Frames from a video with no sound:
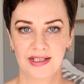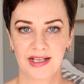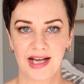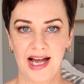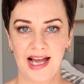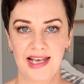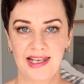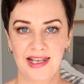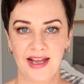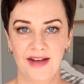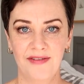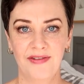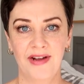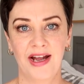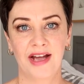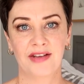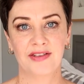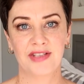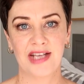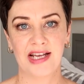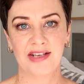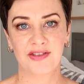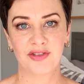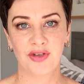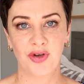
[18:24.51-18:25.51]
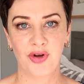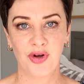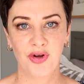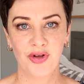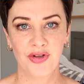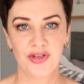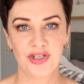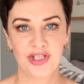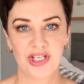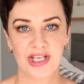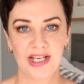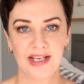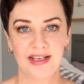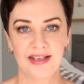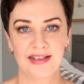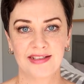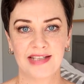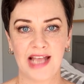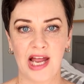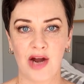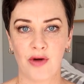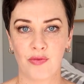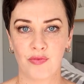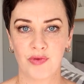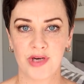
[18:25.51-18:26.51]
I love how down to earth she is,
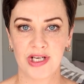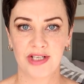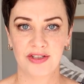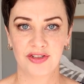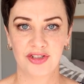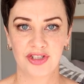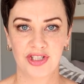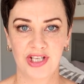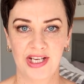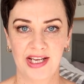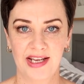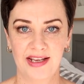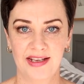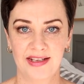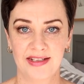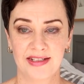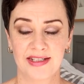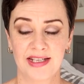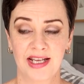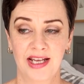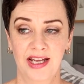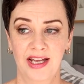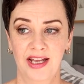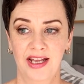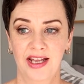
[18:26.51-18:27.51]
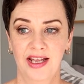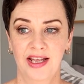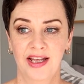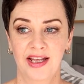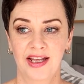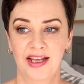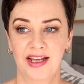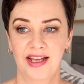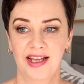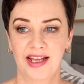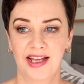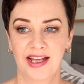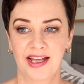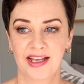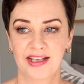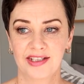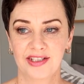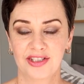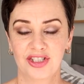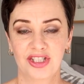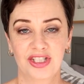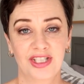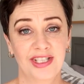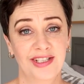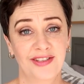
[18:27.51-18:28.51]
how real she is.
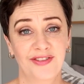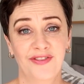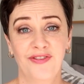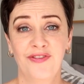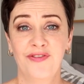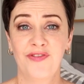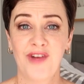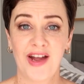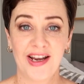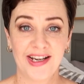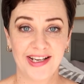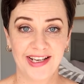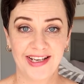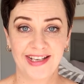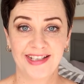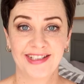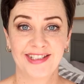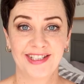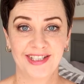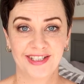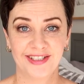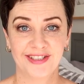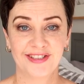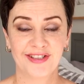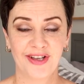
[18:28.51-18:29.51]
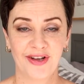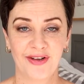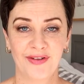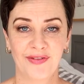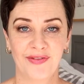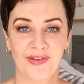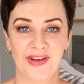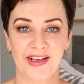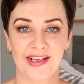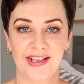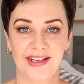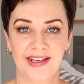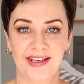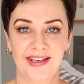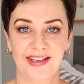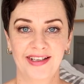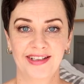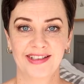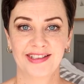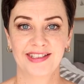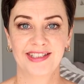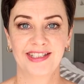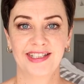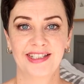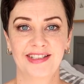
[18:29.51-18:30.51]
She's funny, she's so funny.
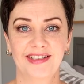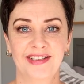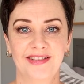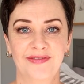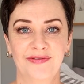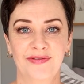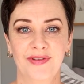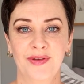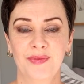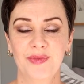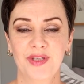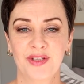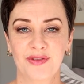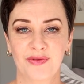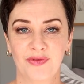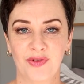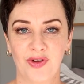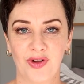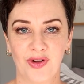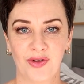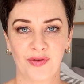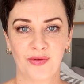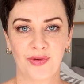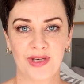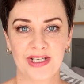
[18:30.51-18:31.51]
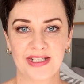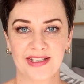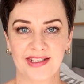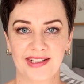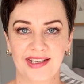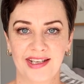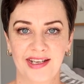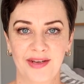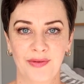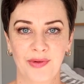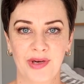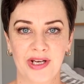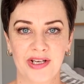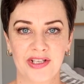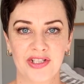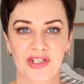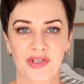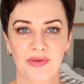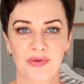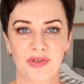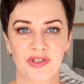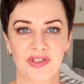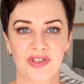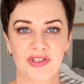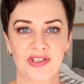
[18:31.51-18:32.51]
She filmed this vlog recently where she
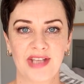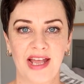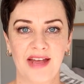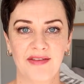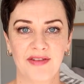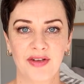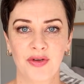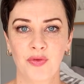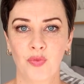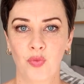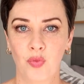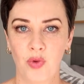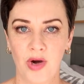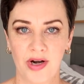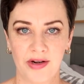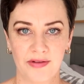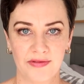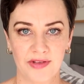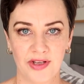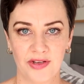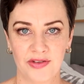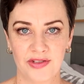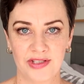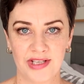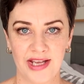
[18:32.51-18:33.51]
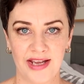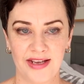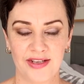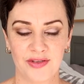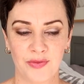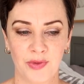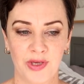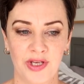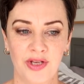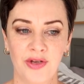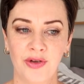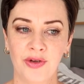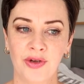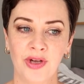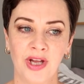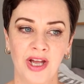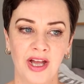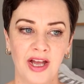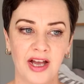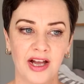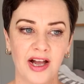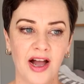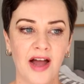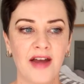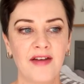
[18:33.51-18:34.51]
was just having one of those days where you
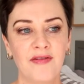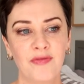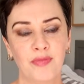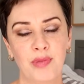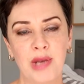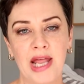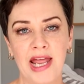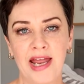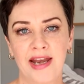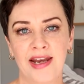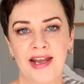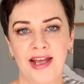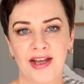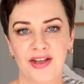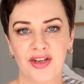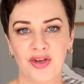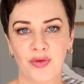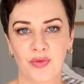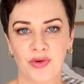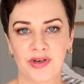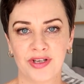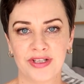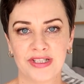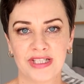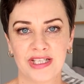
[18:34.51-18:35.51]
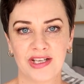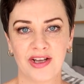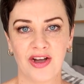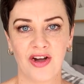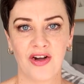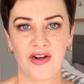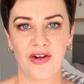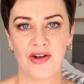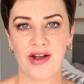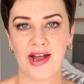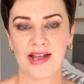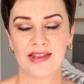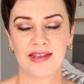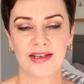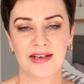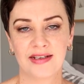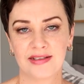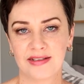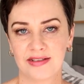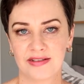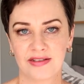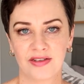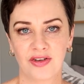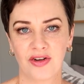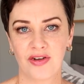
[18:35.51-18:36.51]
kind of plan how you want it to go and then it
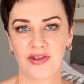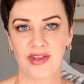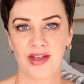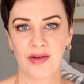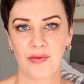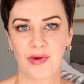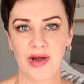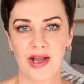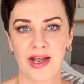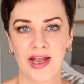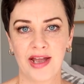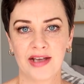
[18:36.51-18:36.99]
doesn't go that way.